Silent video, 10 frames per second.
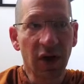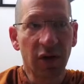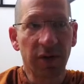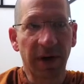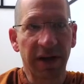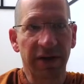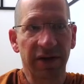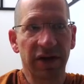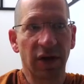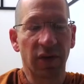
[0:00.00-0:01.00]
we might
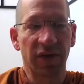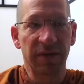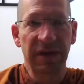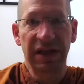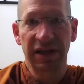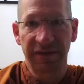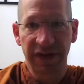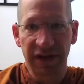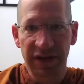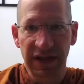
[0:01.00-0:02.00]
immediately
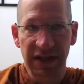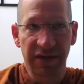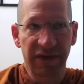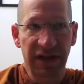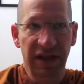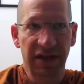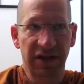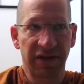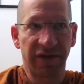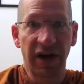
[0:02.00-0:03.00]
feel a sense of needing
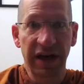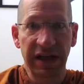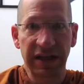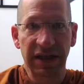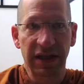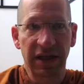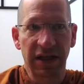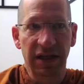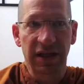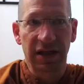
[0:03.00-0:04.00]
to fight.
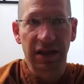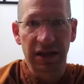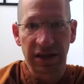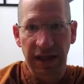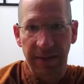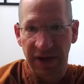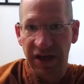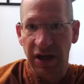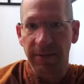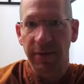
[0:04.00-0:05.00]
That
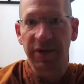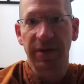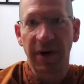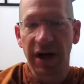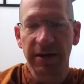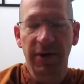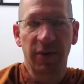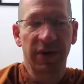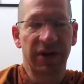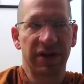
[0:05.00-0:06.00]
can come up in the body, but
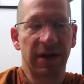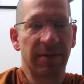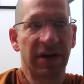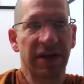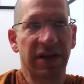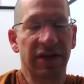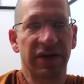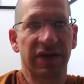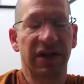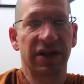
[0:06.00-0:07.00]
with the Dhamma, then
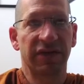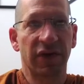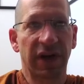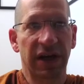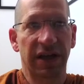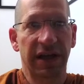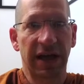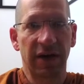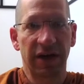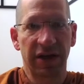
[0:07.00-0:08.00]
there's a sense of, okay,
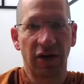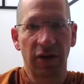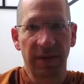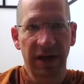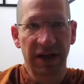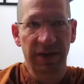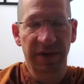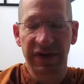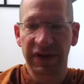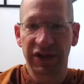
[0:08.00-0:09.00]
how can I harmonize
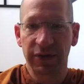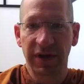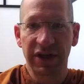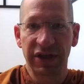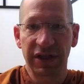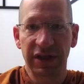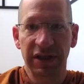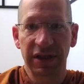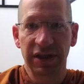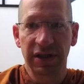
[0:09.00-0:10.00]
with the situation?
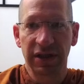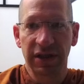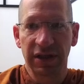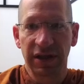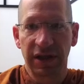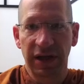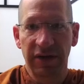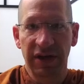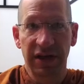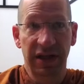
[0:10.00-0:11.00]
how
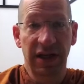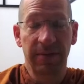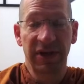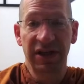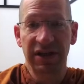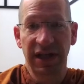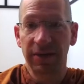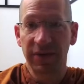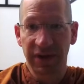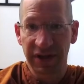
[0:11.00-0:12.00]
can I be
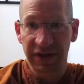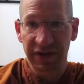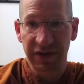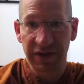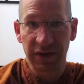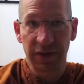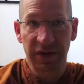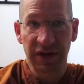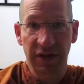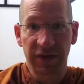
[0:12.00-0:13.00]
content with this, to
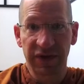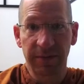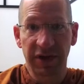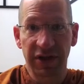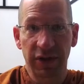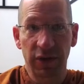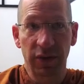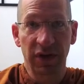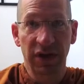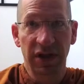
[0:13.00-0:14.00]
dealing with somebody
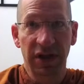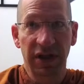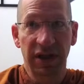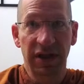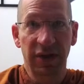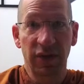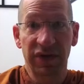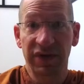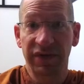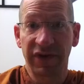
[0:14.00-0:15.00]
who
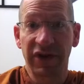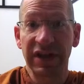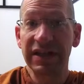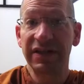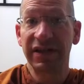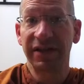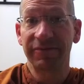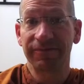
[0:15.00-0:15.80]
isn't very easy